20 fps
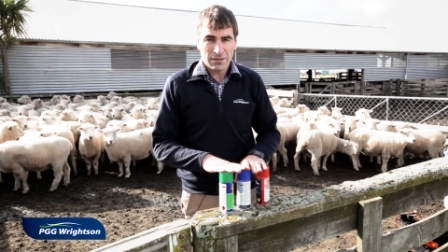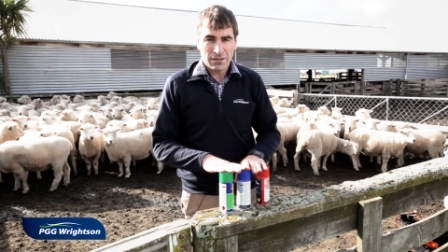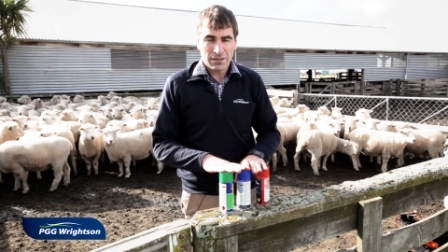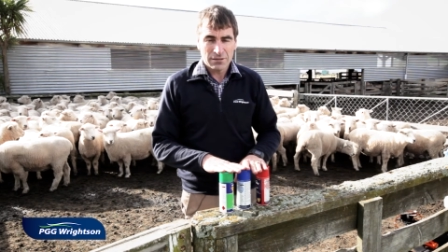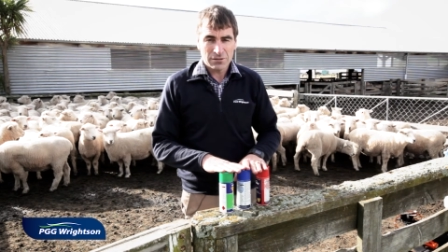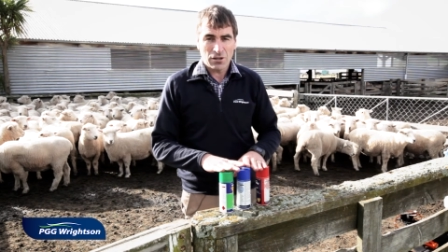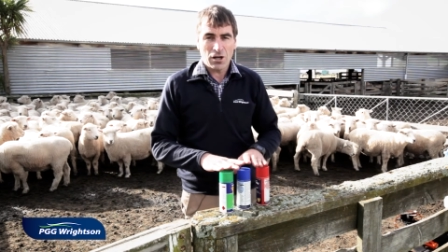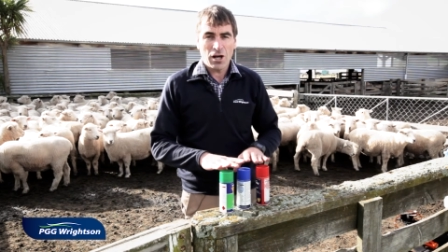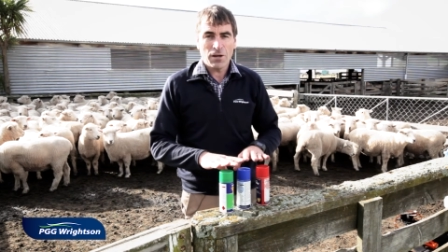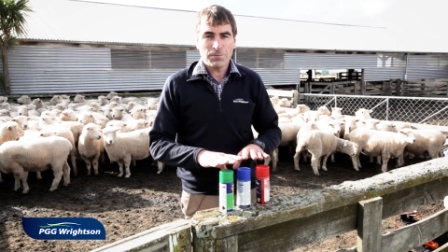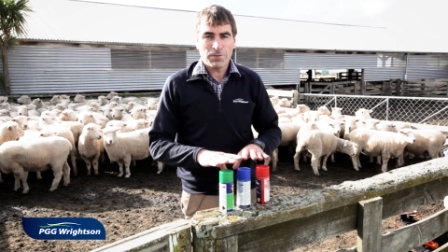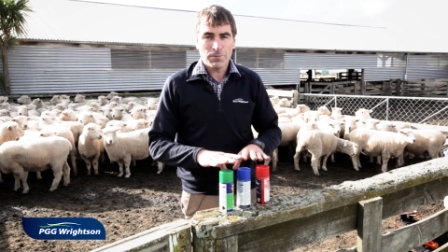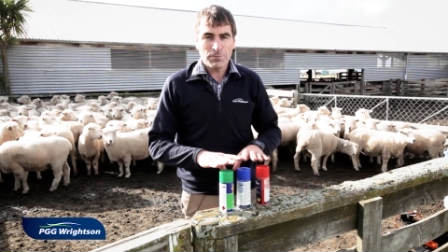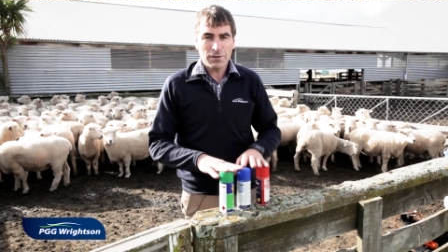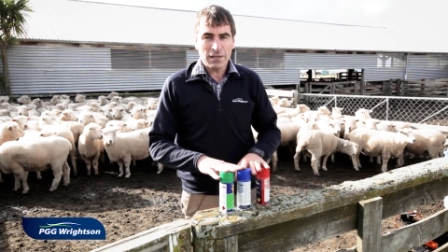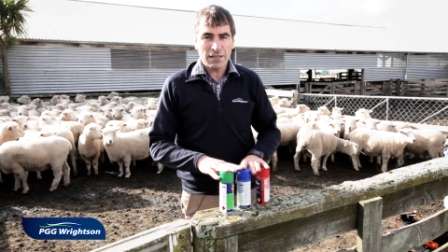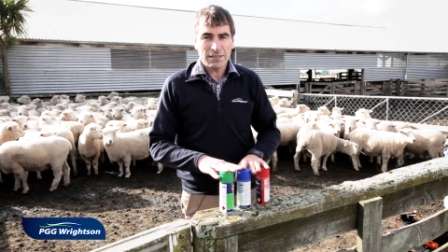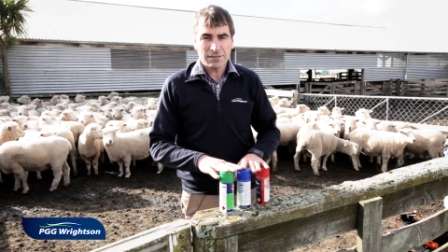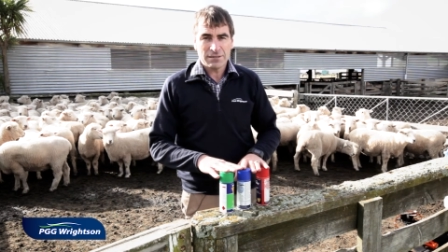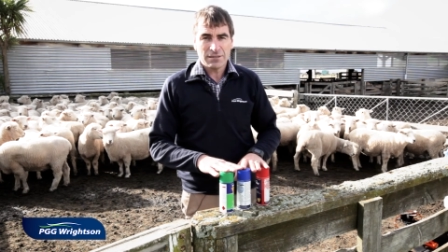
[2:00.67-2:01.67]
So I hope from
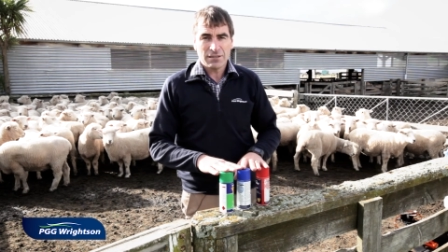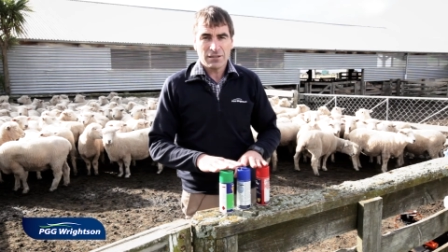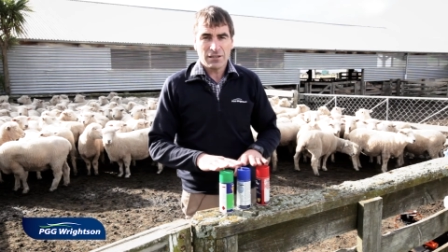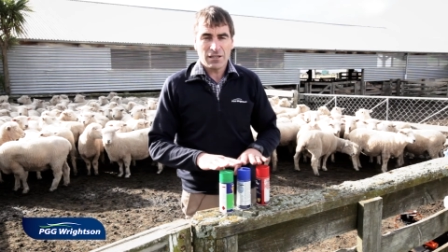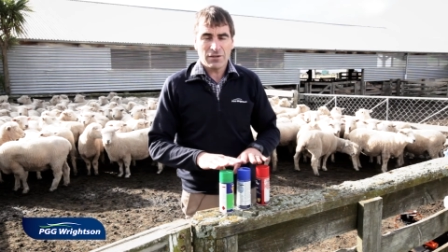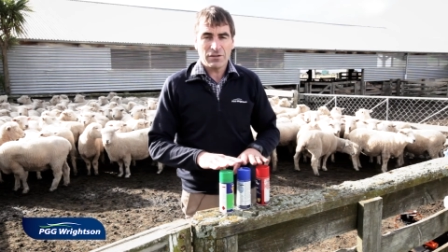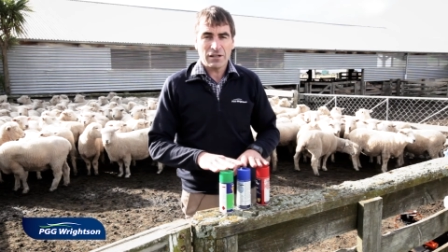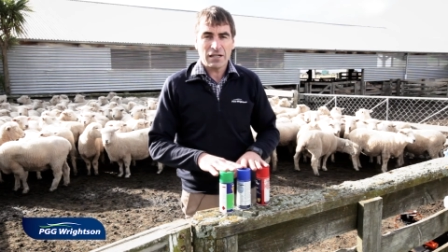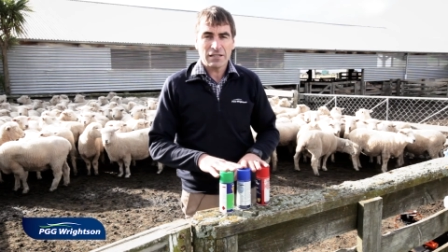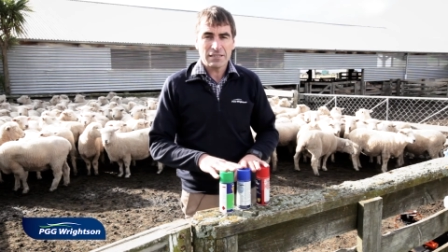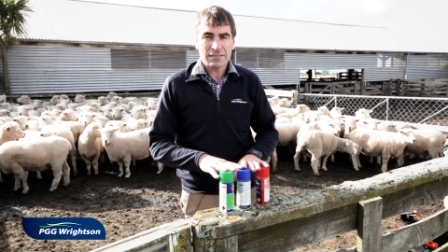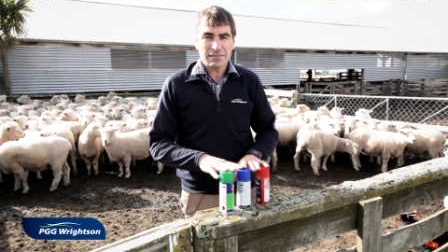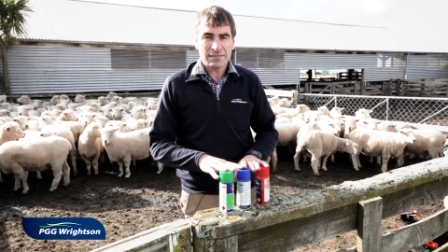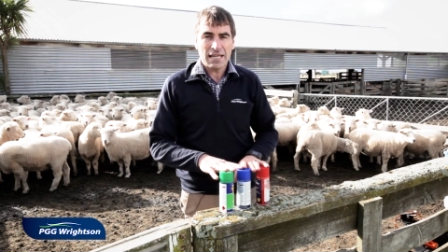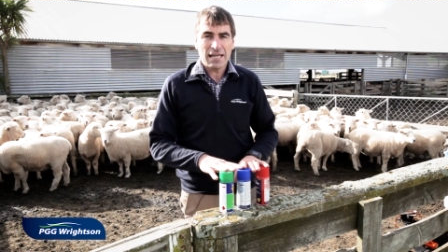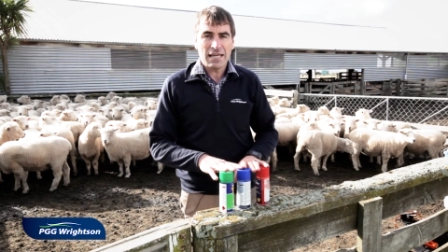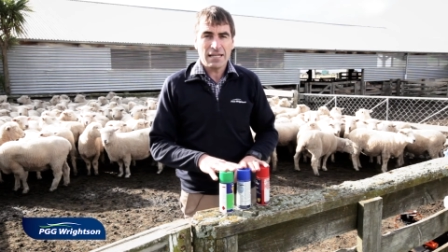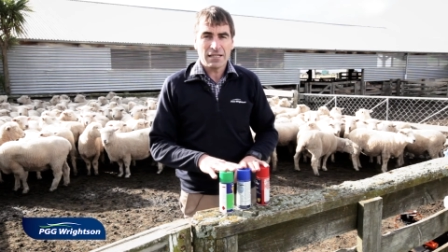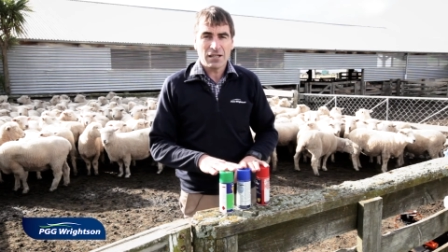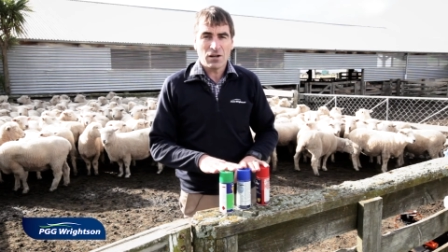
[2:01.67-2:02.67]
this you have an
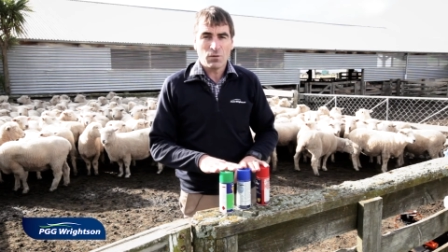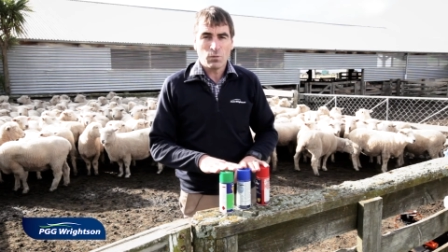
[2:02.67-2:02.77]
understanding of